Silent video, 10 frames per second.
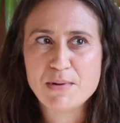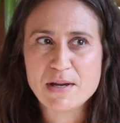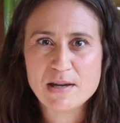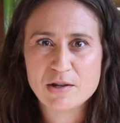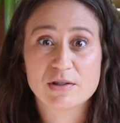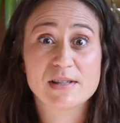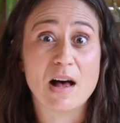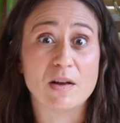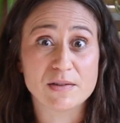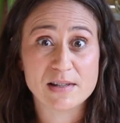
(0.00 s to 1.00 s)
be
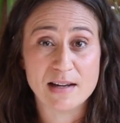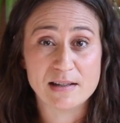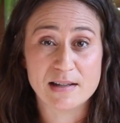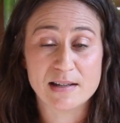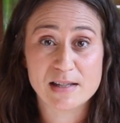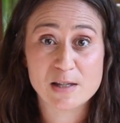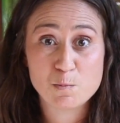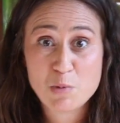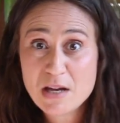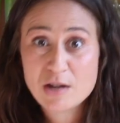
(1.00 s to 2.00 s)
yourselves and to
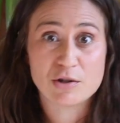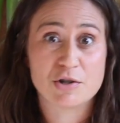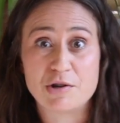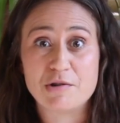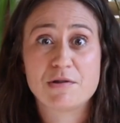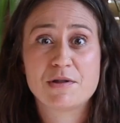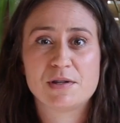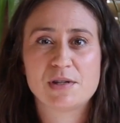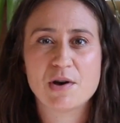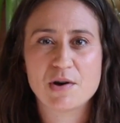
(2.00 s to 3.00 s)
speak your truth.
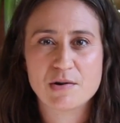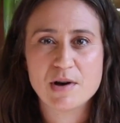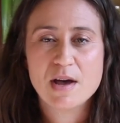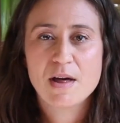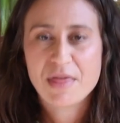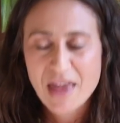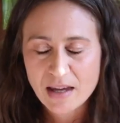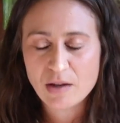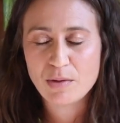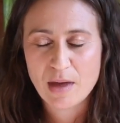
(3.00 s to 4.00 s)
So
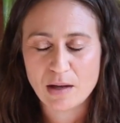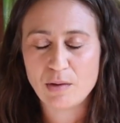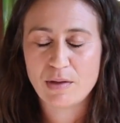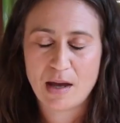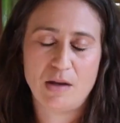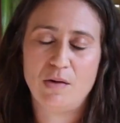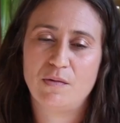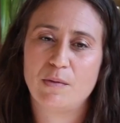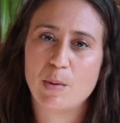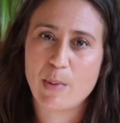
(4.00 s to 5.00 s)
thank you
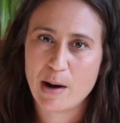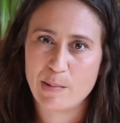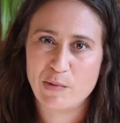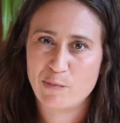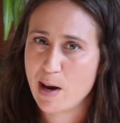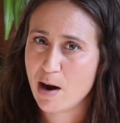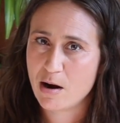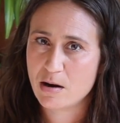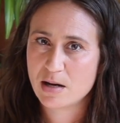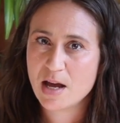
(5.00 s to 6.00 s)
from the bottom of my
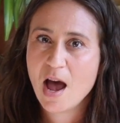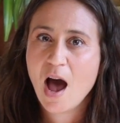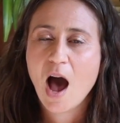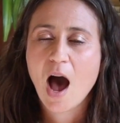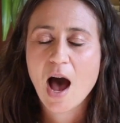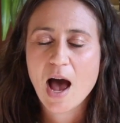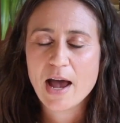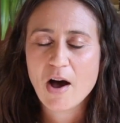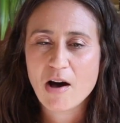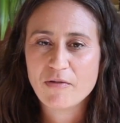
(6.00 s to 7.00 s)
heart.
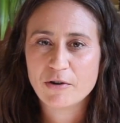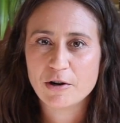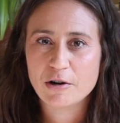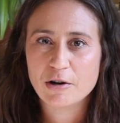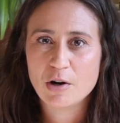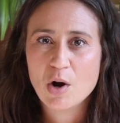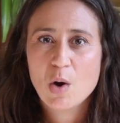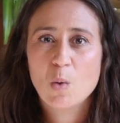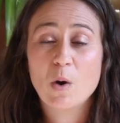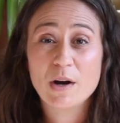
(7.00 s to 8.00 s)
I offer
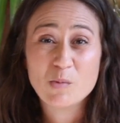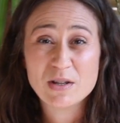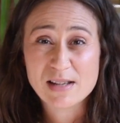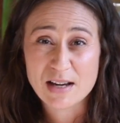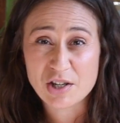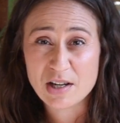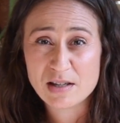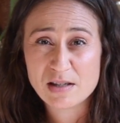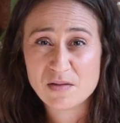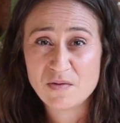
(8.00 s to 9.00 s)
one-on-one
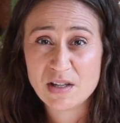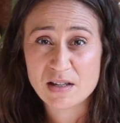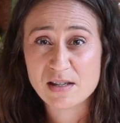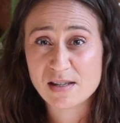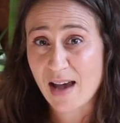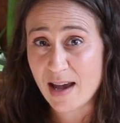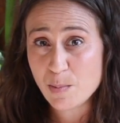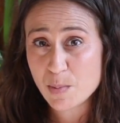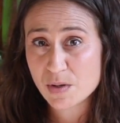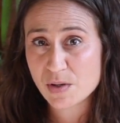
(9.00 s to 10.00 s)
sessions via
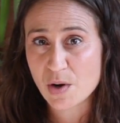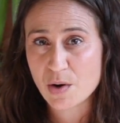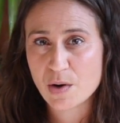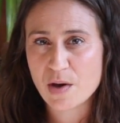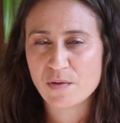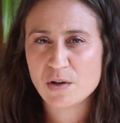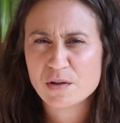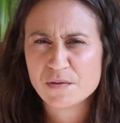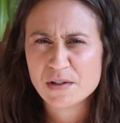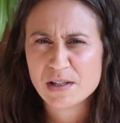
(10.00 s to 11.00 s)
Skype. So if
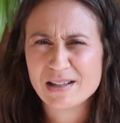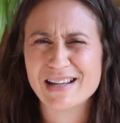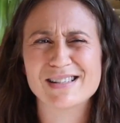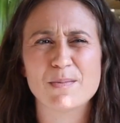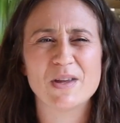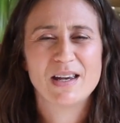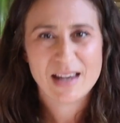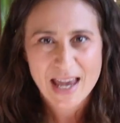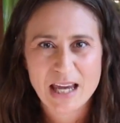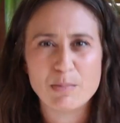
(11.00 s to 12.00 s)
you're feeling like something
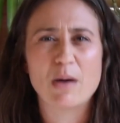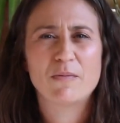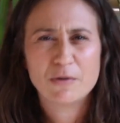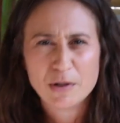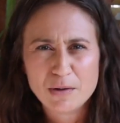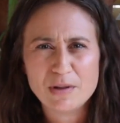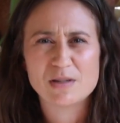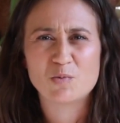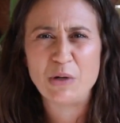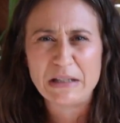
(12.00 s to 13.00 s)
came up for you
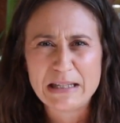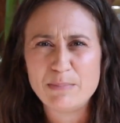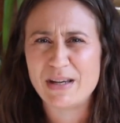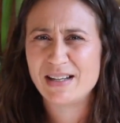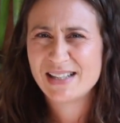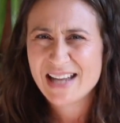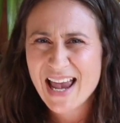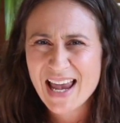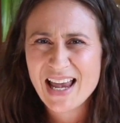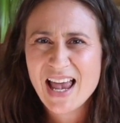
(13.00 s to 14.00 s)
that's really big
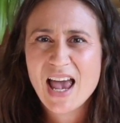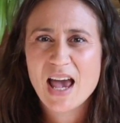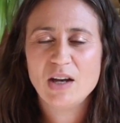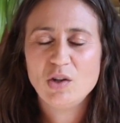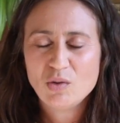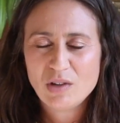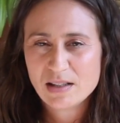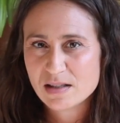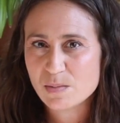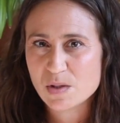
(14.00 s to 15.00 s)
today and you
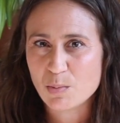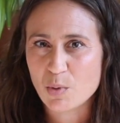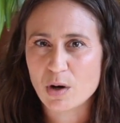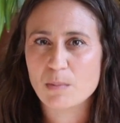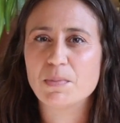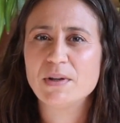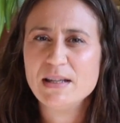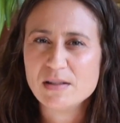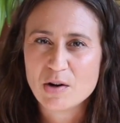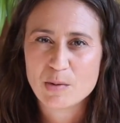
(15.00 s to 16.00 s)
need some support,
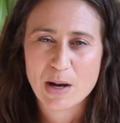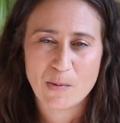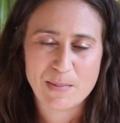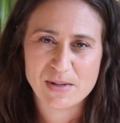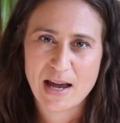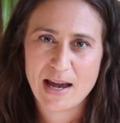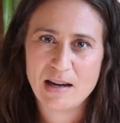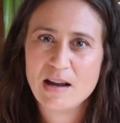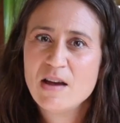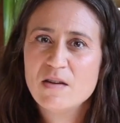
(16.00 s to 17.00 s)
please go to my
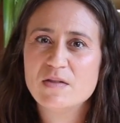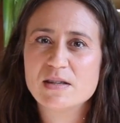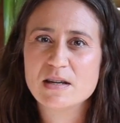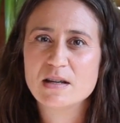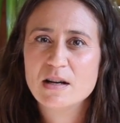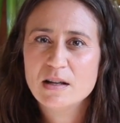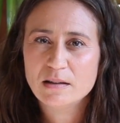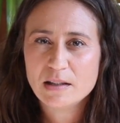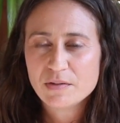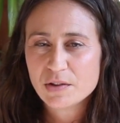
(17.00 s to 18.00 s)
website, visit
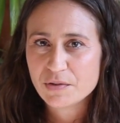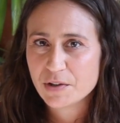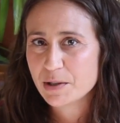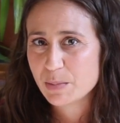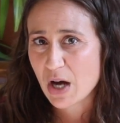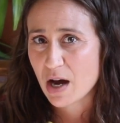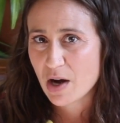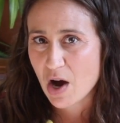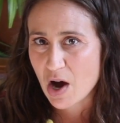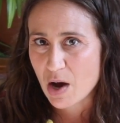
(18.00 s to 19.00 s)

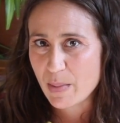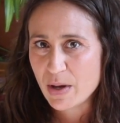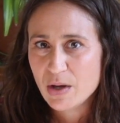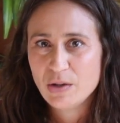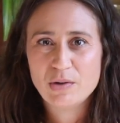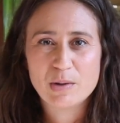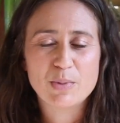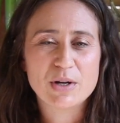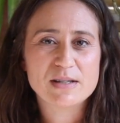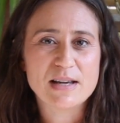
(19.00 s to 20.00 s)
liveyourfreedom.com. You can
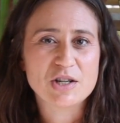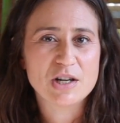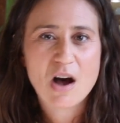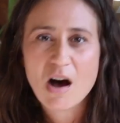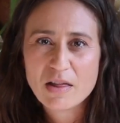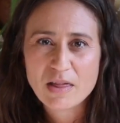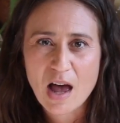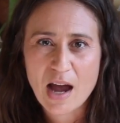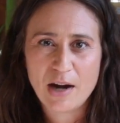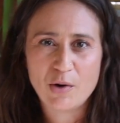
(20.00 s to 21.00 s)
book a session
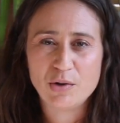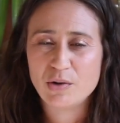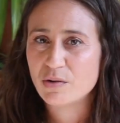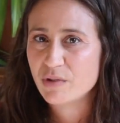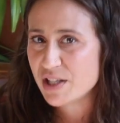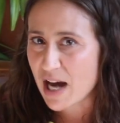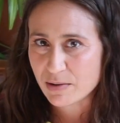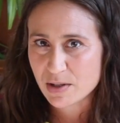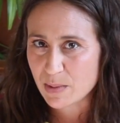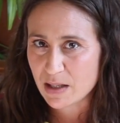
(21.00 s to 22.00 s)
online, or you can reach
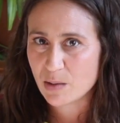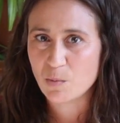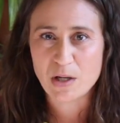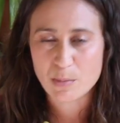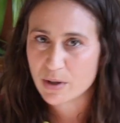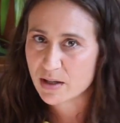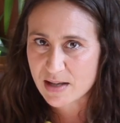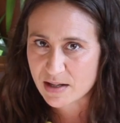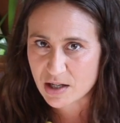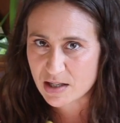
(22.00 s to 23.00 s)
out to me and we can book a
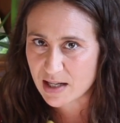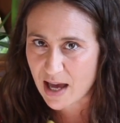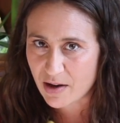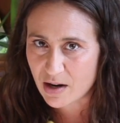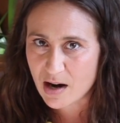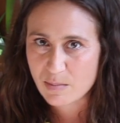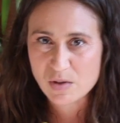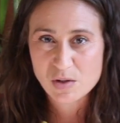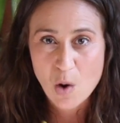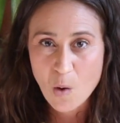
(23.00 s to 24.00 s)
session together. I'm
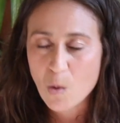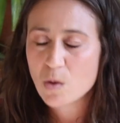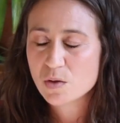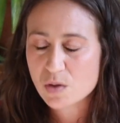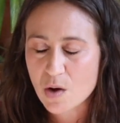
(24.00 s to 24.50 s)
so